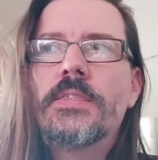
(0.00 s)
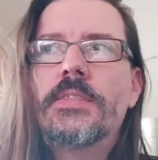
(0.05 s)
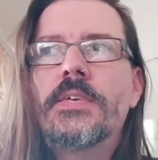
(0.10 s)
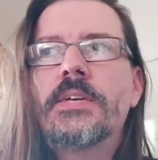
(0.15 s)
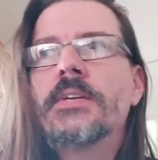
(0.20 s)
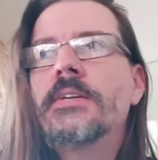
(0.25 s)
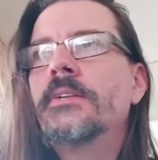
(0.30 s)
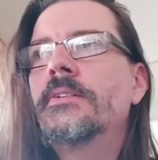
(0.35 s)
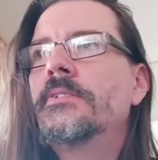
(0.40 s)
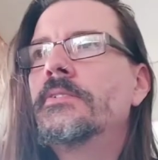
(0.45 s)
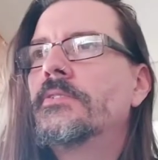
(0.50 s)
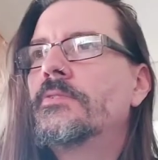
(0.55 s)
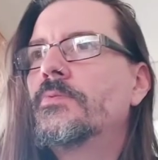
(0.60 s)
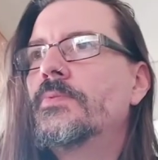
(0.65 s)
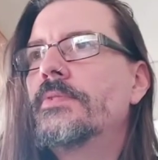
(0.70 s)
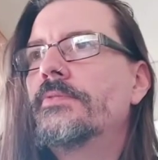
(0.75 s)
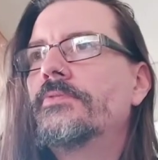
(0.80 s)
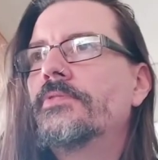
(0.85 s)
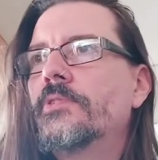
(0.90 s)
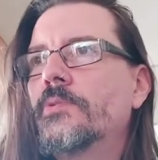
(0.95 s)
things
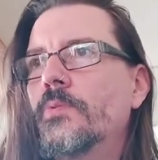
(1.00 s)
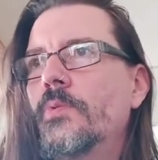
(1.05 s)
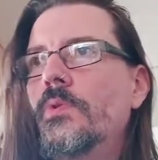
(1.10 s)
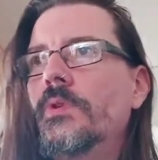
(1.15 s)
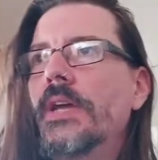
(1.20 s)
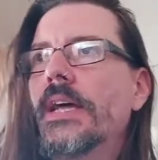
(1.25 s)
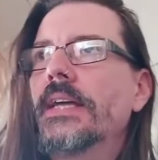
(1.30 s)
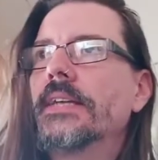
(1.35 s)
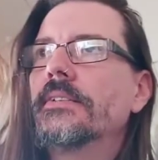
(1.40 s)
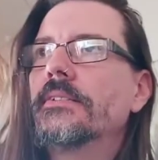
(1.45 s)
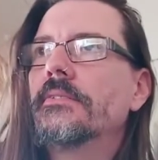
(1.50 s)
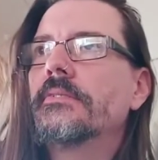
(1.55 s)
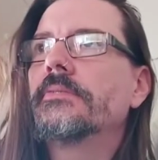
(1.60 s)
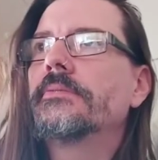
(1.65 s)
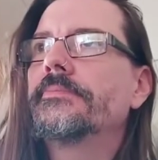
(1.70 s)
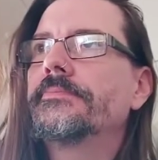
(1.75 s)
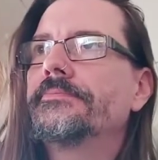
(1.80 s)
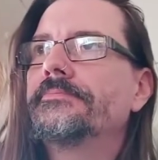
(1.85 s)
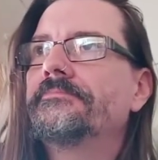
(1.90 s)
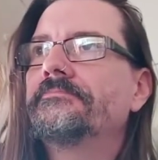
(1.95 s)
we've sworn at,
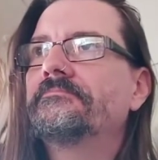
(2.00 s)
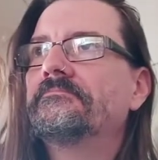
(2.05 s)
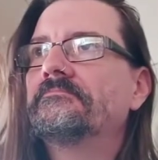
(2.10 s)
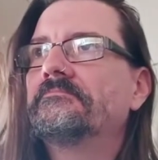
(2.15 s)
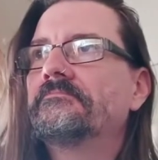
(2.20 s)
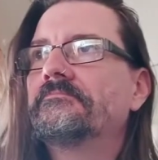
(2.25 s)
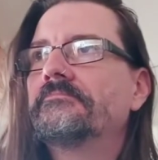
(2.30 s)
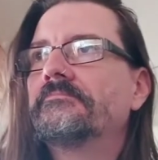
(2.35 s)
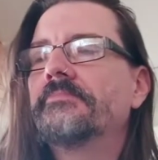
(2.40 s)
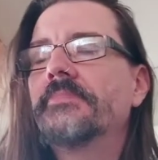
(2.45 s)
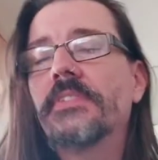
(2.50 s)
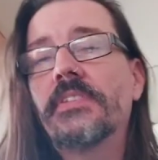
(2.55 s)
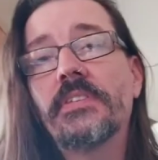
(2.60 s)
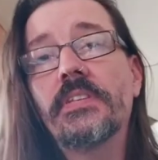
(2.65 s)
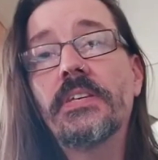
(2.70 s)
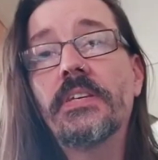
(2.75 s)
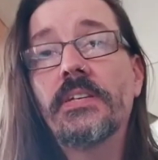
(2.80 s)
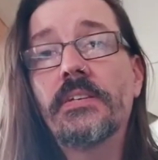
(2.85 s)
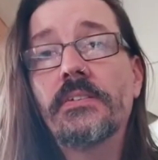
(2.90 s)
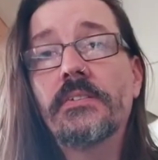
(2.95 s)

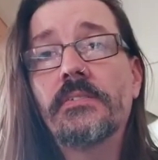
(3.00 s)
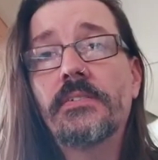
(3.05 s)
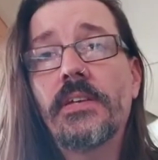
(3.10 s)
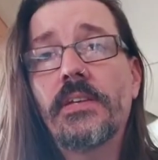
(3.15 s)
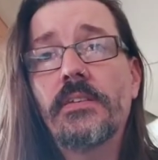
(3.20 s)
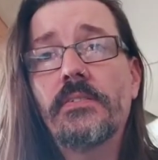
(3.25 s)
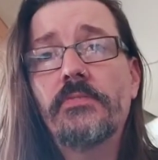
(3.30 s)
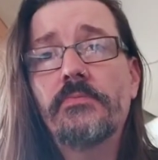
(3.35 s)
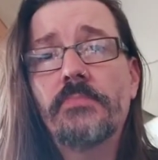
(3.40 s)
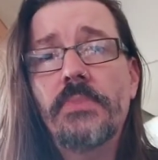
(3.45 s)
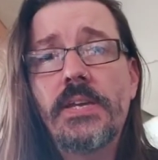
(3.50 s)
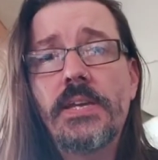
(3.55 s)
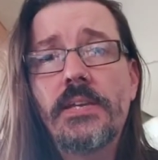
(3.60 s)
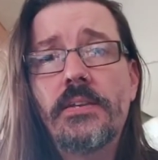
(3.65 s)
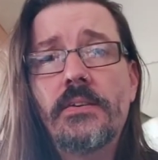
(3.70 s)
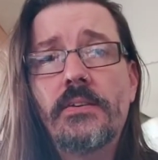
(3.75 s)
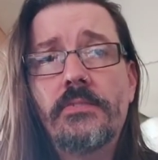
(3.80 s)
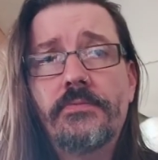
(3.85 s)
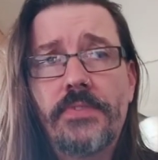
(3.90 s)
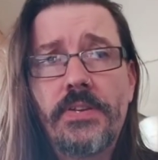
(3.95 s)
things that have
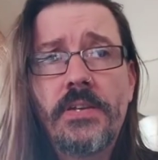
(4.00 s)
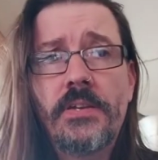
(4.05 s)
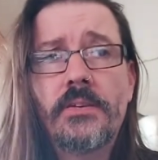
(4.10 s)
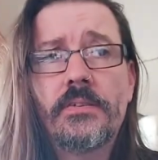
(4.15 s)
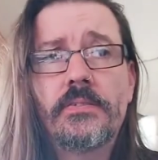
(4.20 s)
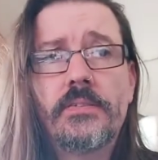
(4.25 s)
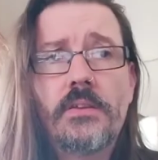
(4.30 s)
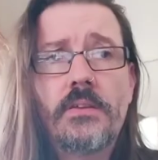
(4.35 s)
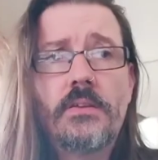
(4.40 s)
made our fingers